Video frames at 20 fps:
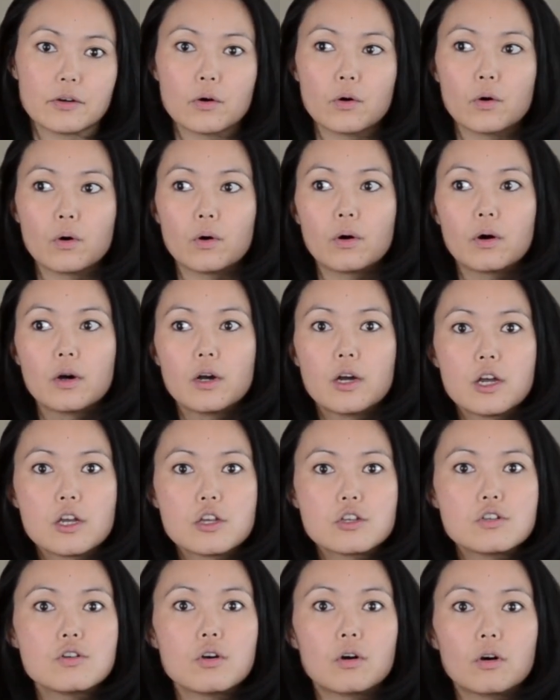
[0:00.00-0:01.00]
or
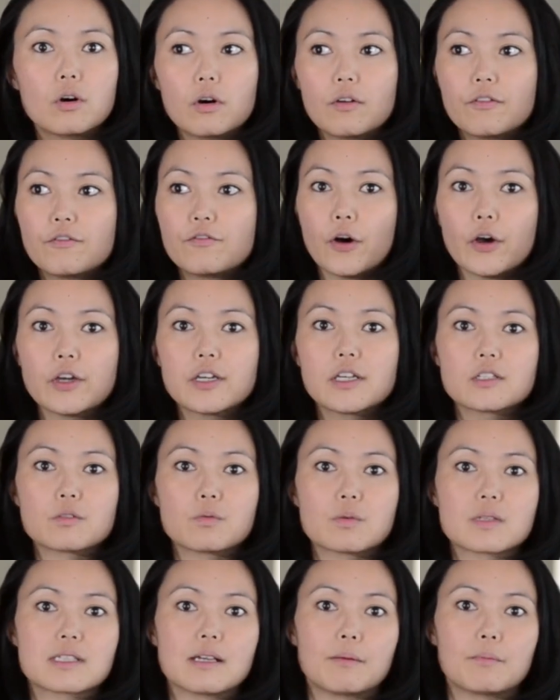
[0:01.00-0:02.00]
your focus
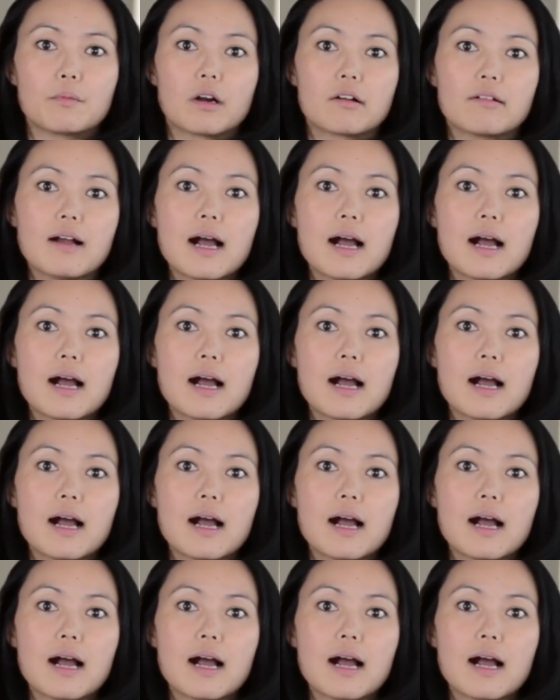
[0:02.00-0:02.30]
was somewhere